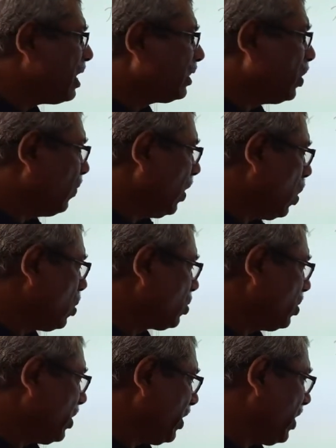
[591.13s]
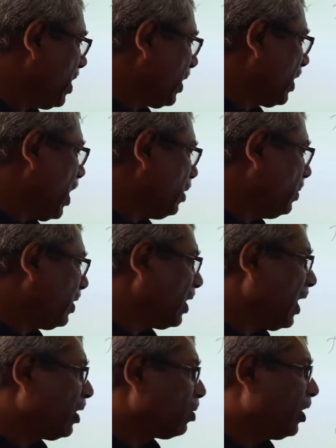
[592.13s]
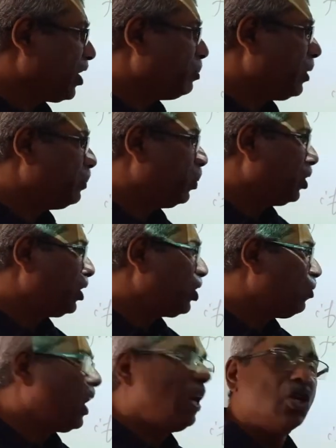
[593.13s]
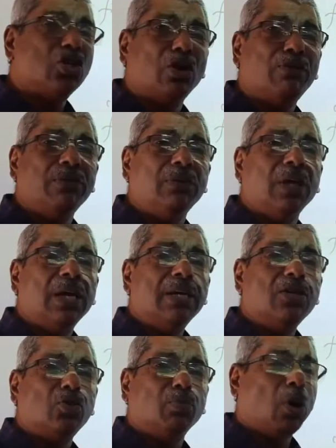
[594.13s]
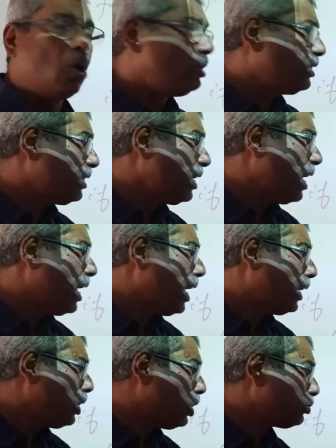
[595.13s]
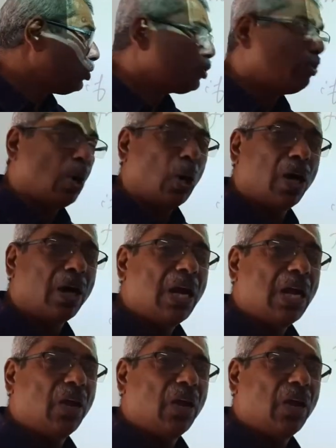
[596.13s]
the velocity can be calculated by putting the values of small g and also small r.